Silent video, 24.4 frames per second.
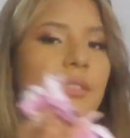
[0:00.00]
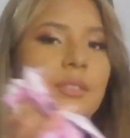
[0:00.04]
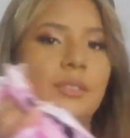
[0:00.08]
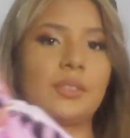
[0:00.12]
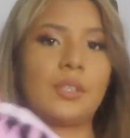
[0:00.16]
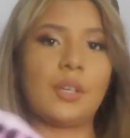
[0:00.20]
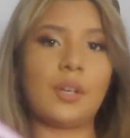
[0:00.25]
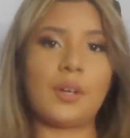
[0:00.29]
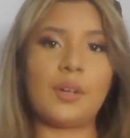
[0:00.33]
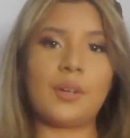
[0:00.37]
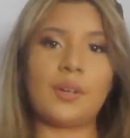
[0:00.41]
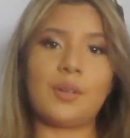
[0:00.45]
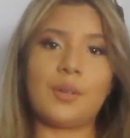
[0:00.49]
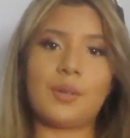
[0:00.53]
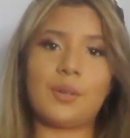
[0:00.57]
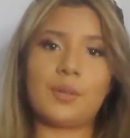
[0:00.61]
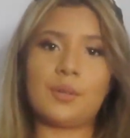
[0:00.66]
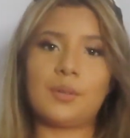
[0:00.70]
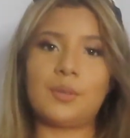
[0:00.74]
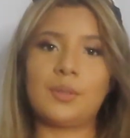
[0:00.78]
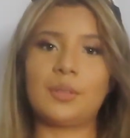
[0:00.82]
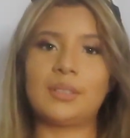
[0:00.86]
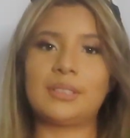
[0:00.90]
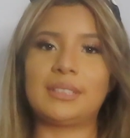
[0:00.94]

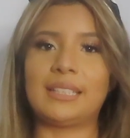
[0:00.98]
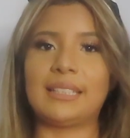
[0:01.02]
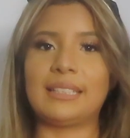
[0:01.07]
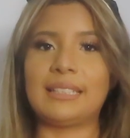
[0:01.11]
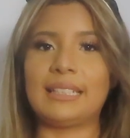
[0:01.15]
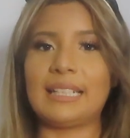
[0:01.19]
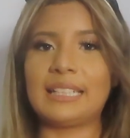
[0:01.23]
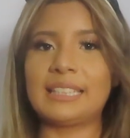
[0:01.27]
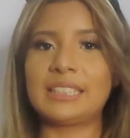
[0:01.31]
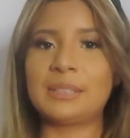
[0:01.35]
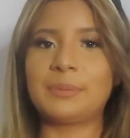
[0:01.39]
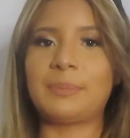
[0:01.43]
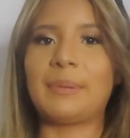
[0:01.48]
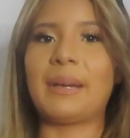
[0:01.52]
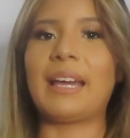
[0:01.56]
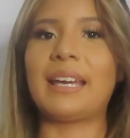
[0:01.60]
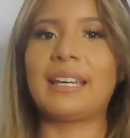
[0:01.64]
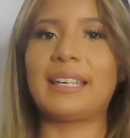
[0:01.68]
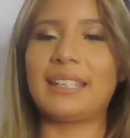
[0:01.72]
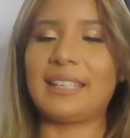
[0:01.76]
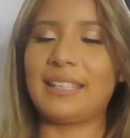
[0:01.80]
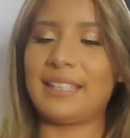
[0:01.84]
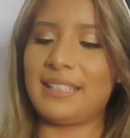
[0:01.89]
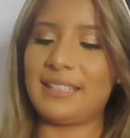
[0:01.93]
So the next
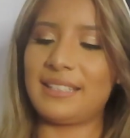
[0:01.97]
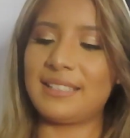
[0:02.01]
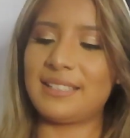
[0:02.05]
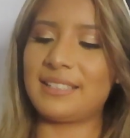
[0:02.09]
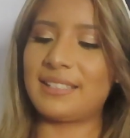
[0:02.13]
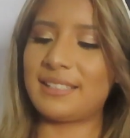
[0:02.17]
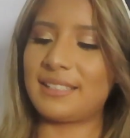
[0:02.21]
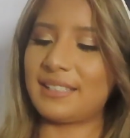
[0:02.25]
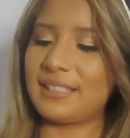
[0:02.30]
package